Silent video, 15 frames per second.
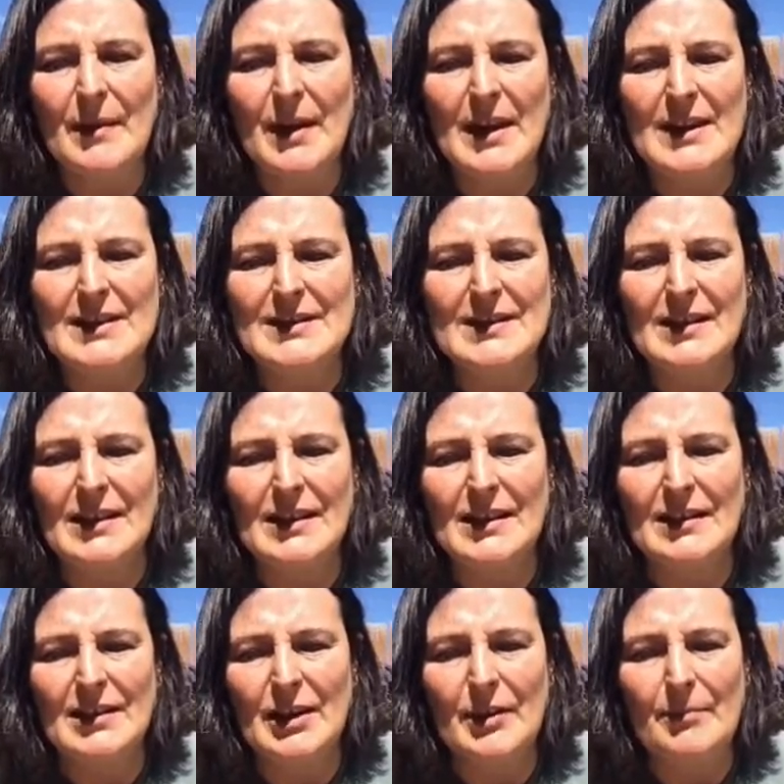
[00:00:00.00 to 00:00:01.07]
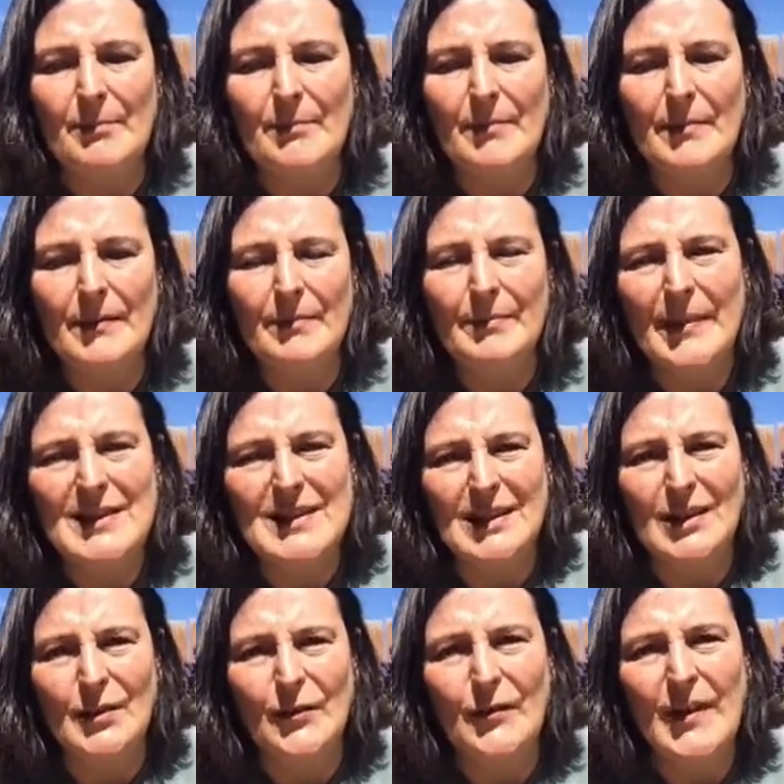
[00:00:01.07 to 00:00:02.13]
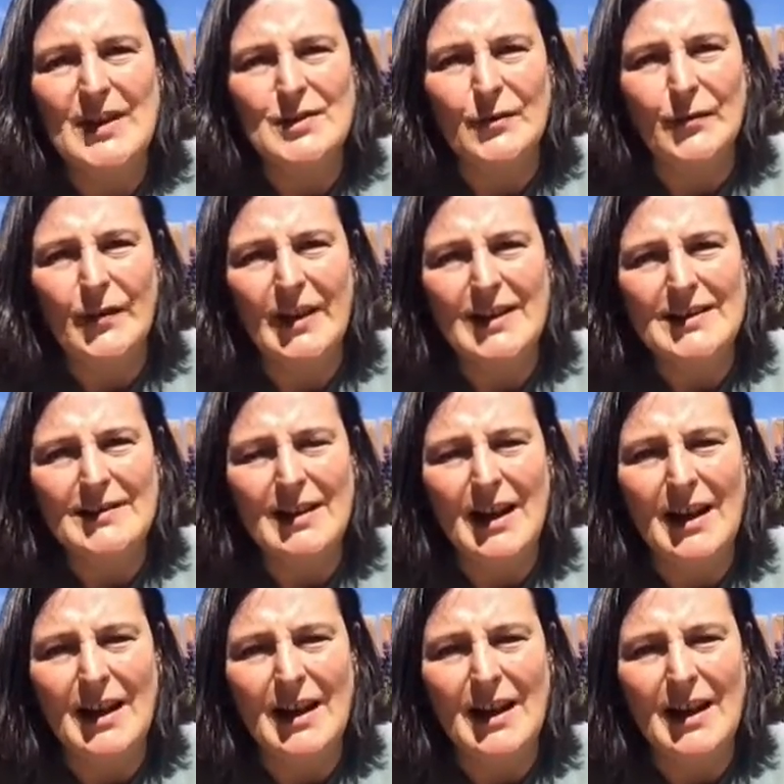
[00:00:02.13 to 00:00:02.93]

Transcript: is, basically your fight or flight